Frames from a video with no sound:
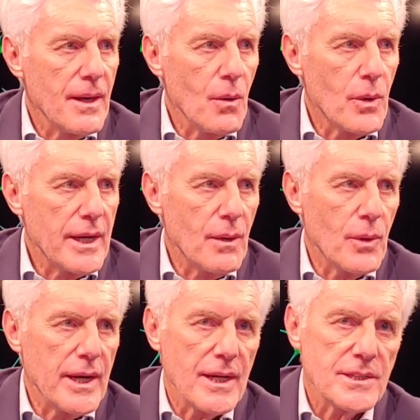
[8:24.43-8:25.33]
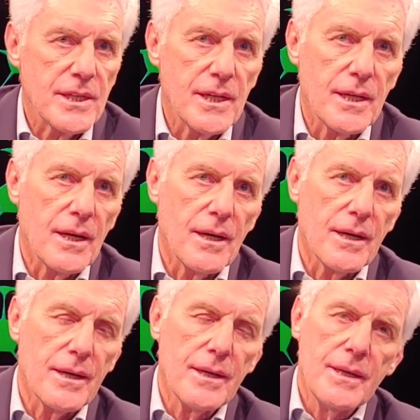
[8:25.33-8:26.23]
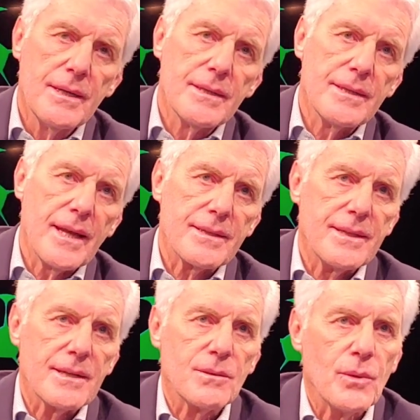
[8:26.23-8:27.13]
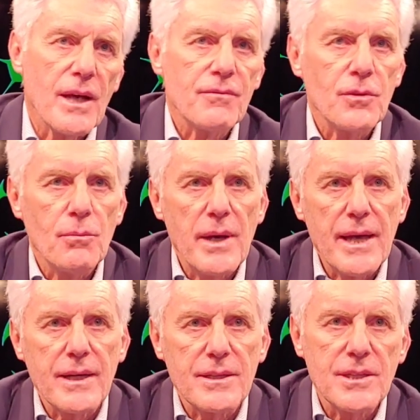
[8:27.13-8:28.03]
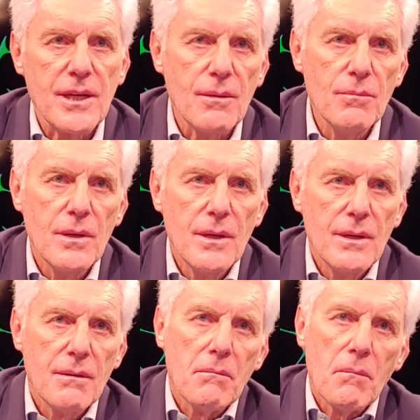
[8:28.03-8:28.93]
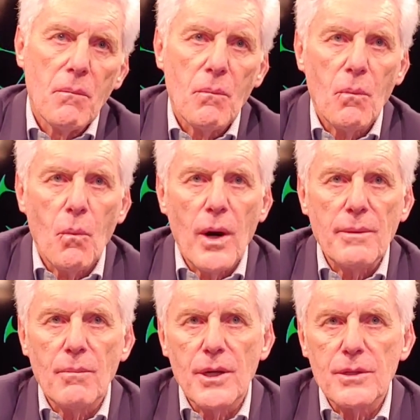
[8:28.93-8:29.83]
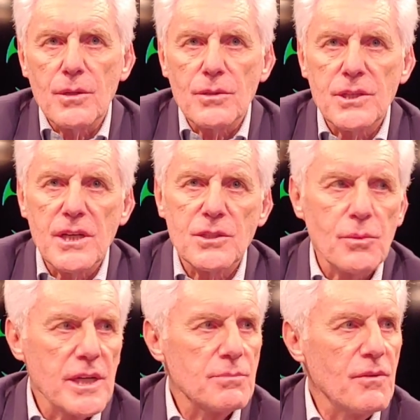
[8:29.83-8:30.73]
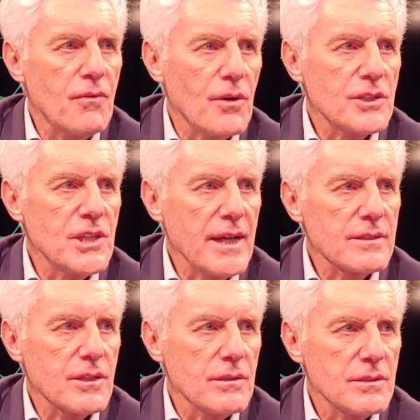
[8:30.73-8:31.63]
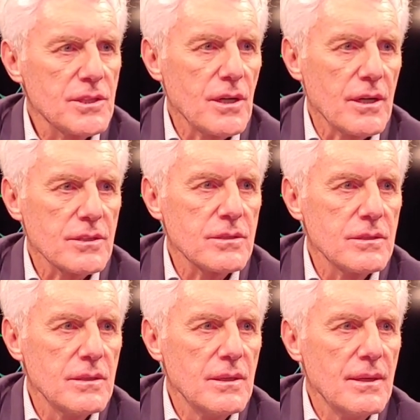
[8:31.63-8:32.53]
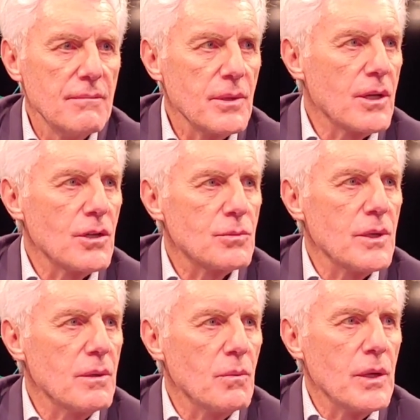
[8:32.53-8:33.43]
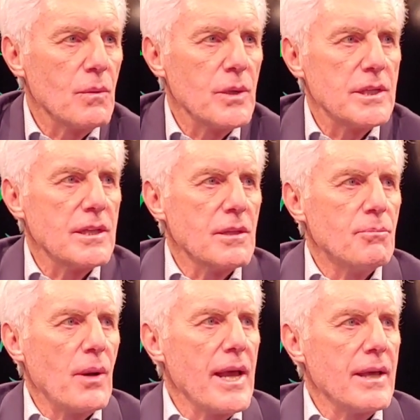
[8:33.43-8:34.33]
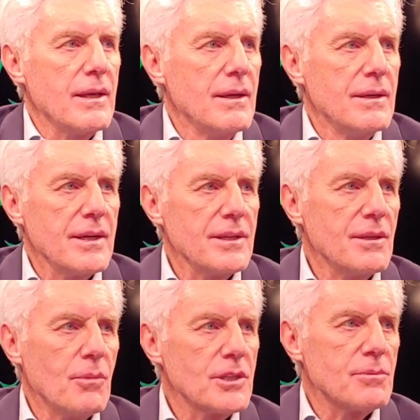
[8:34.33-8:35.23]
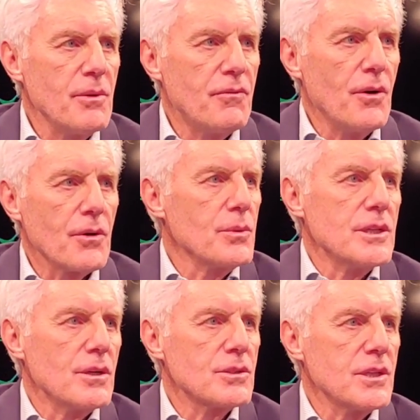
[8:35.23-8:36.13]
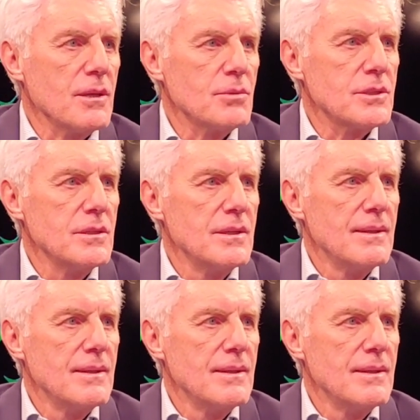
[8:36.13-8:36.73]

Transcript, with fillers: Uh, when I, when I see uh, that that we have to make a team one month or six weeks before CHAN starts, because we, we, we didn't play in the months before with those teams.